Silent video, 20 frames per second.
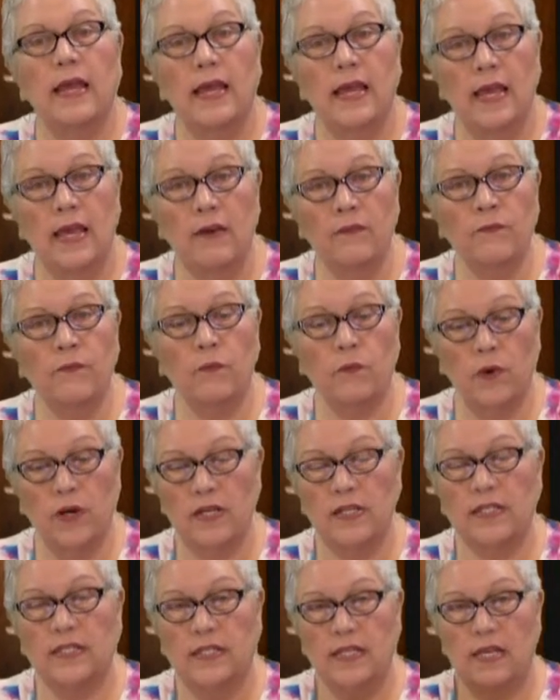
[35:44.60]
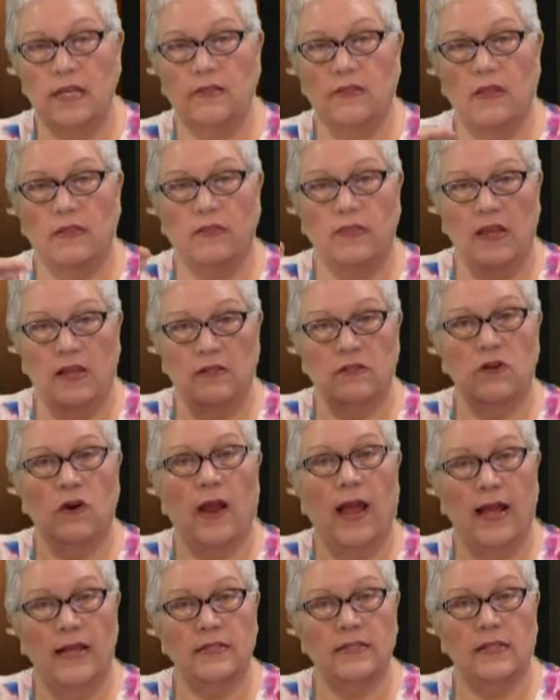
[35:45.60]
if we see that things are
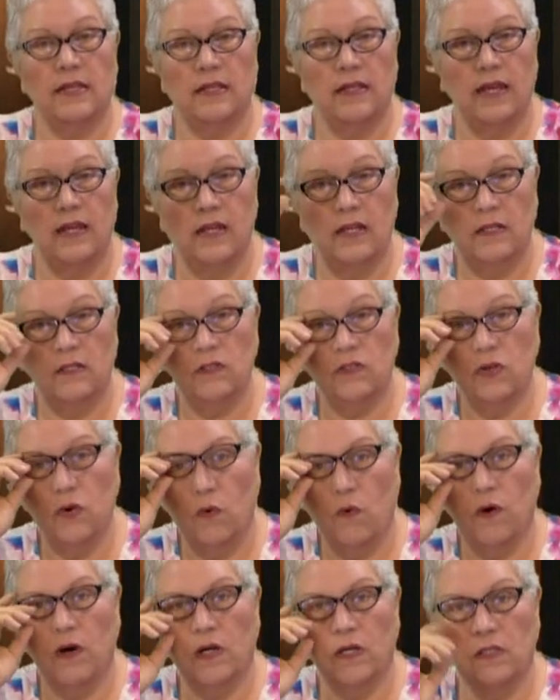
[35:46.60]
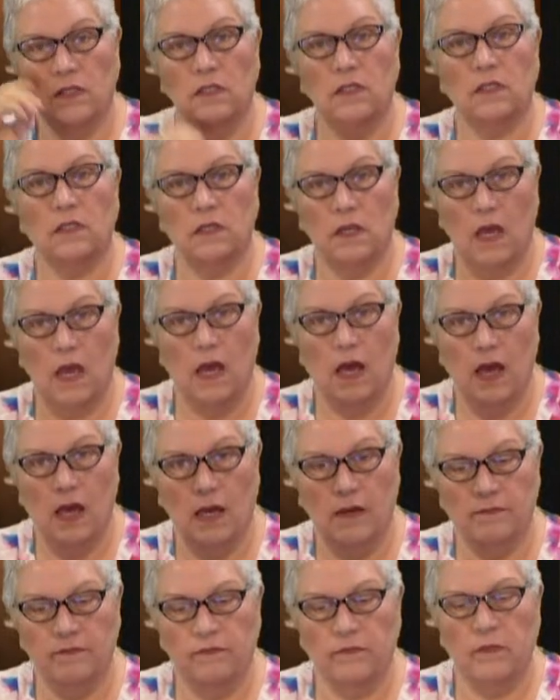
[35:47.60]
escalating towards
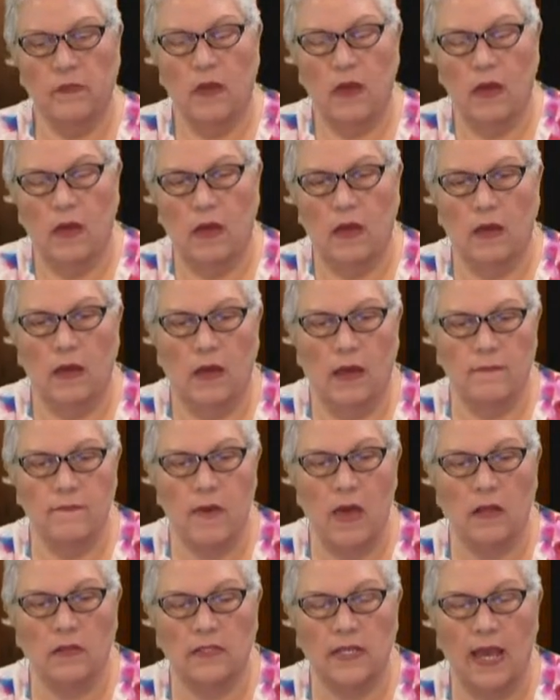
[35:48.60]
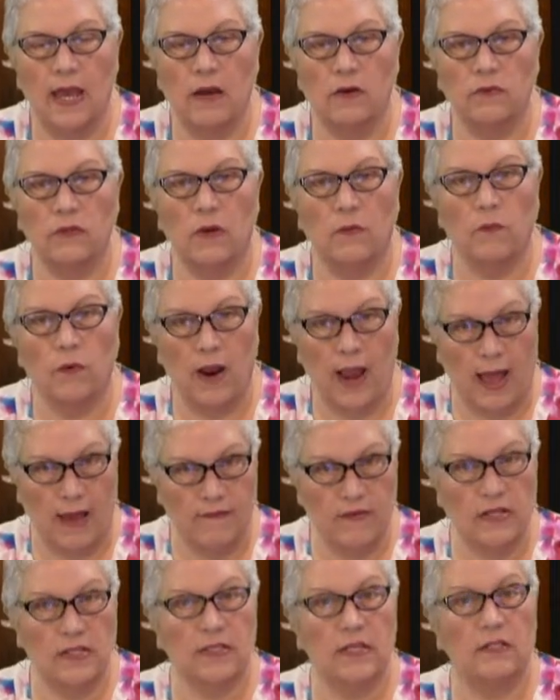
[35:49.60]
a meltdown, that we're
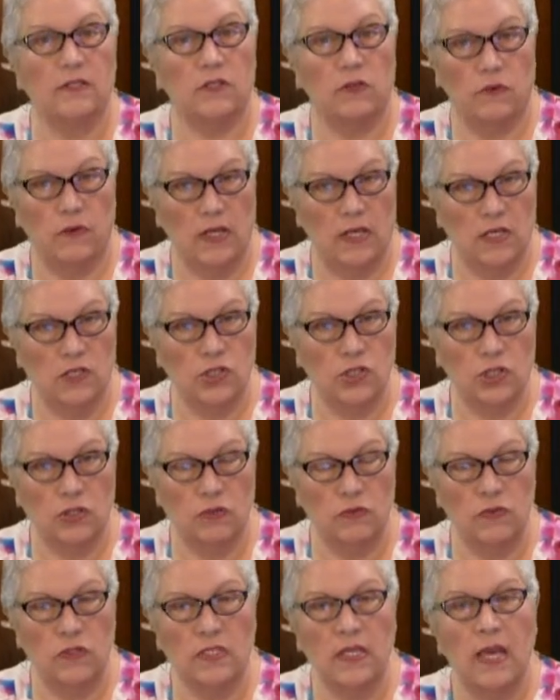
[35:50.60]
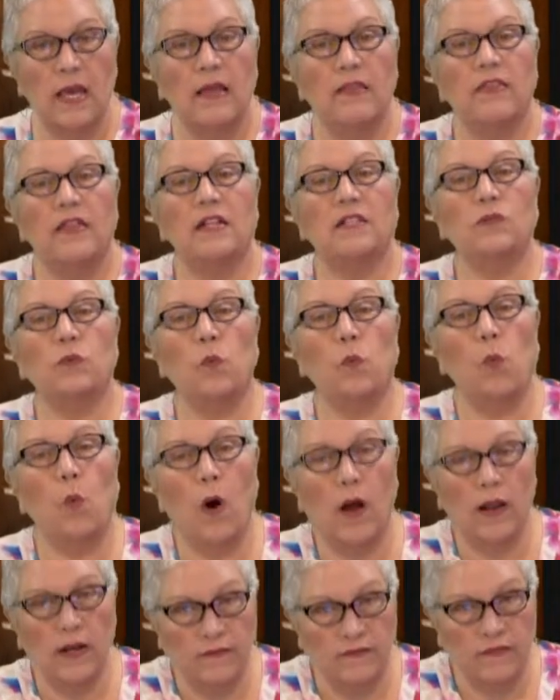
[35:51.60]
having sensory issues, that it's
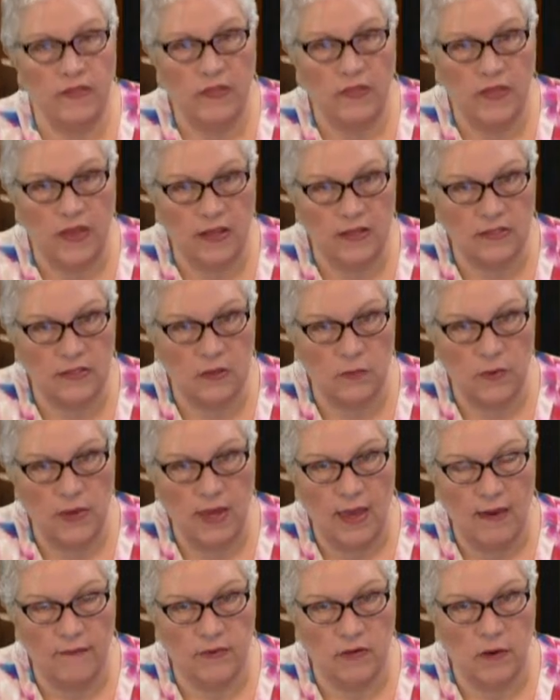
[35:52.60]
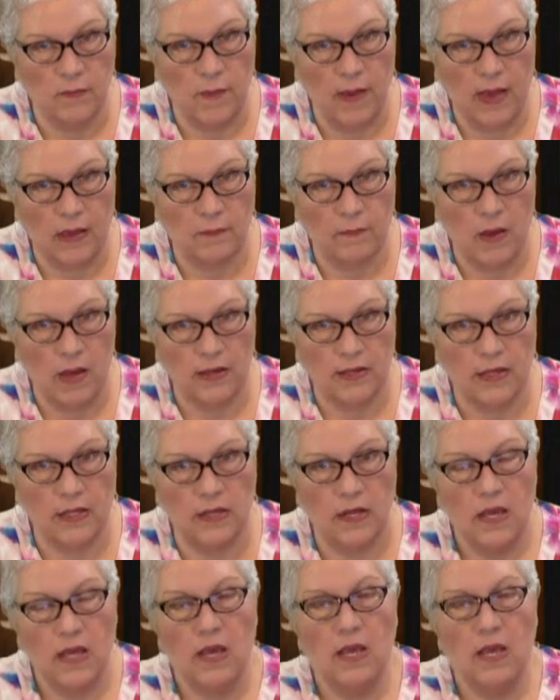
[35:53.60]
one of the things that we have in our back pocket.